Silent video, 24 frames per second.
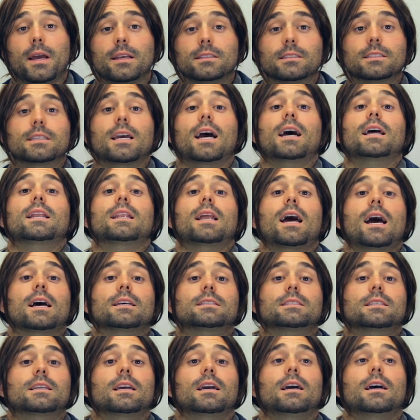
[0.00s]
Ben's got an
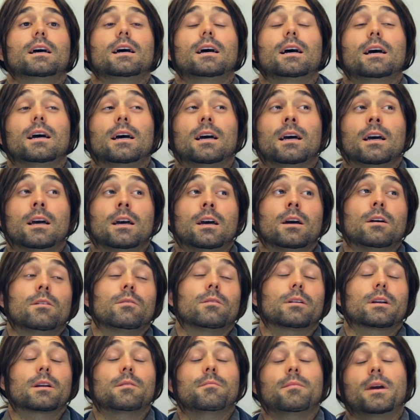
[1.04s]
Oscar.
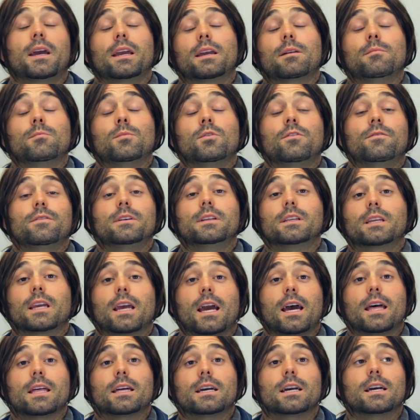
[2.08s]
We're going to make a movie
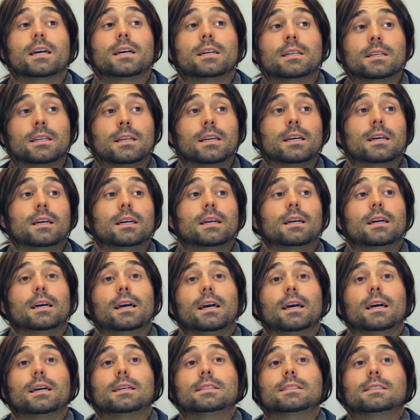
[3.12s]
together,
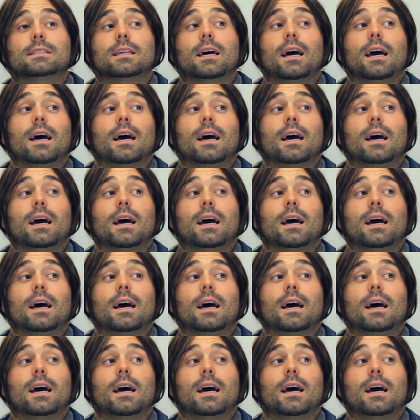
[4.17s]
and...